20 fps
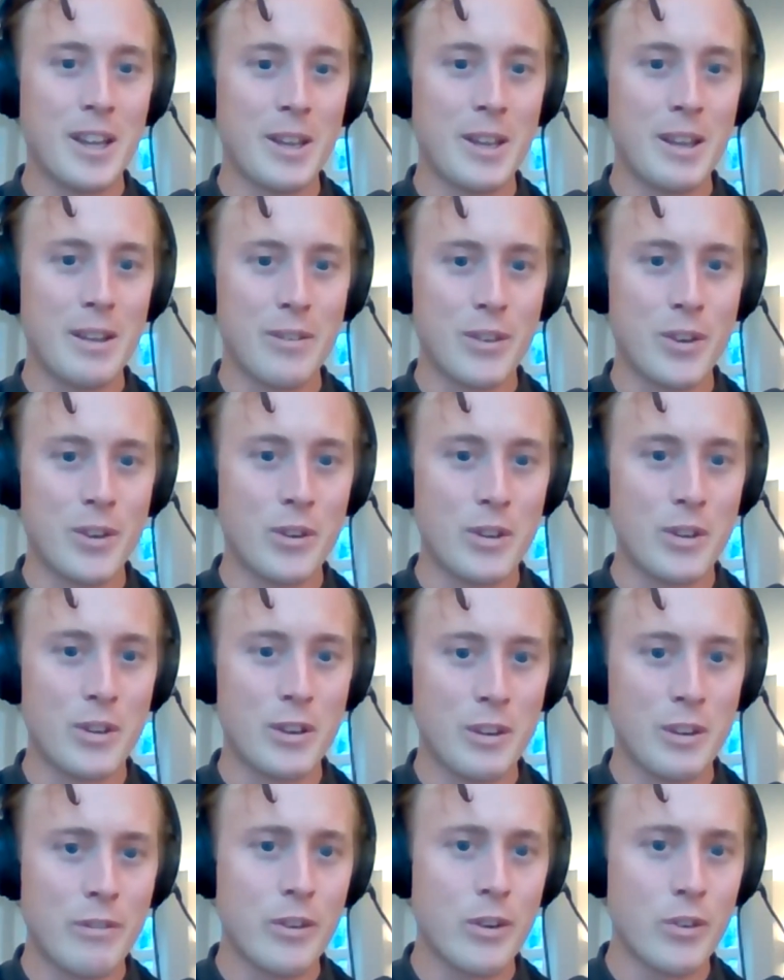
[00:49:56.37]
if you're if
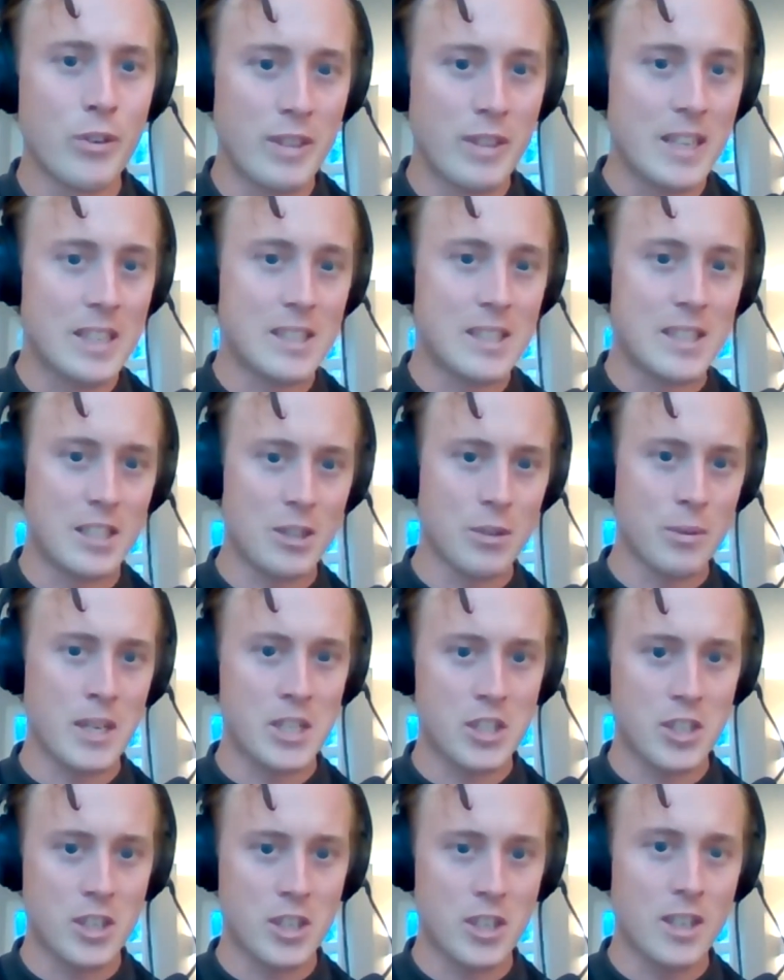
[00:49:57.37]
you're in that situation.
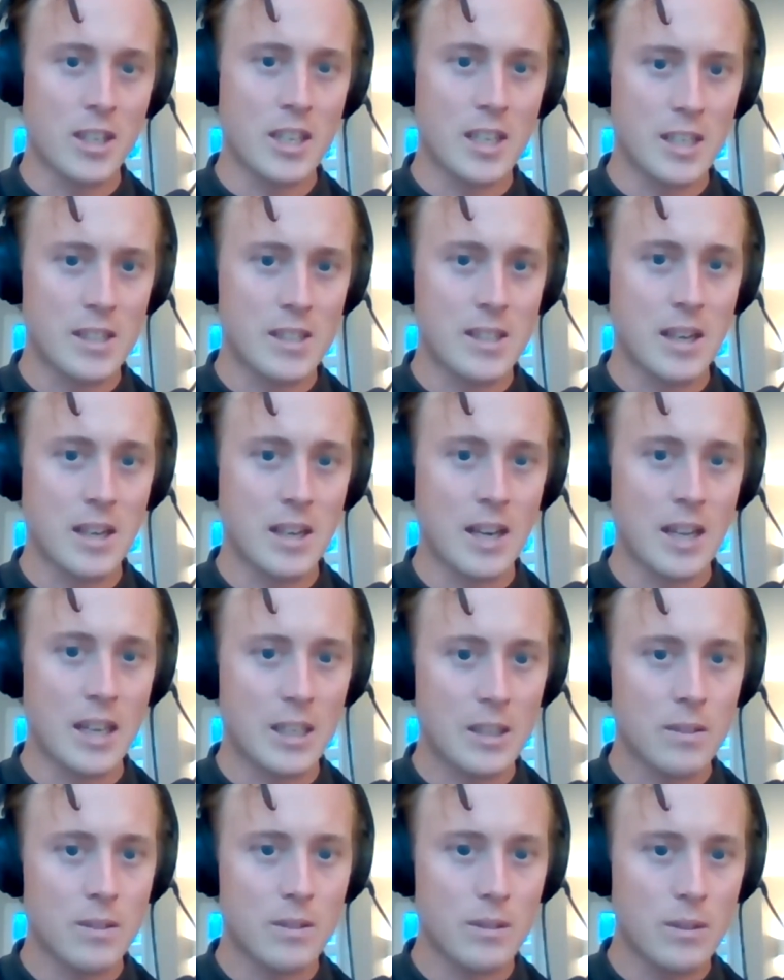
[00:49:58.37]
It's like
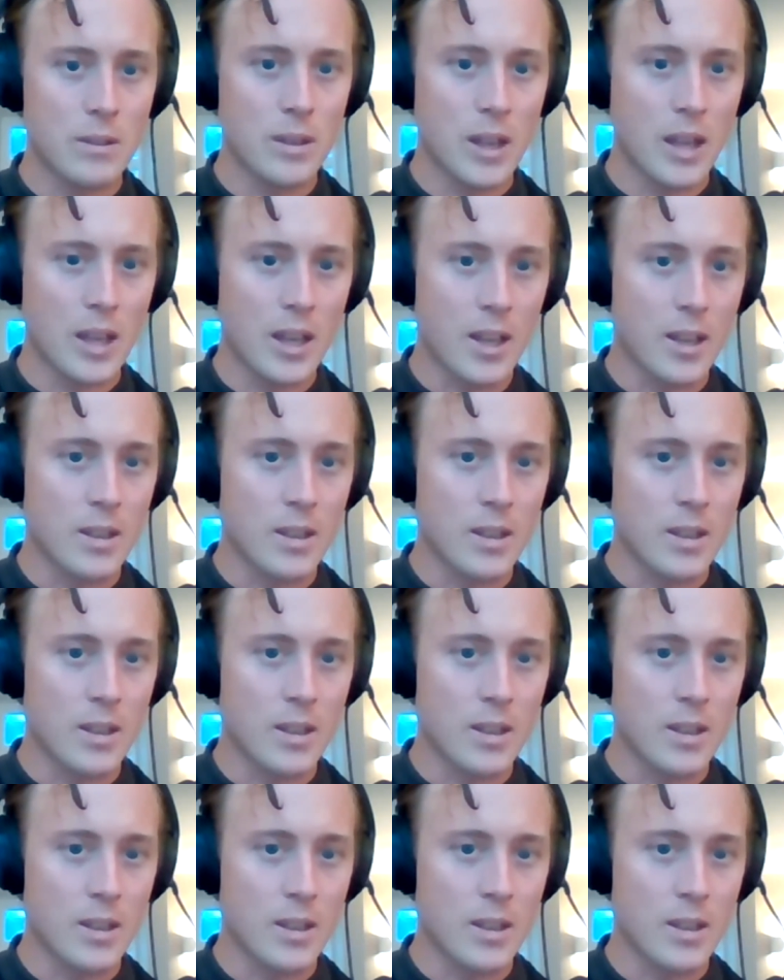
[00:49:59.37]
uh,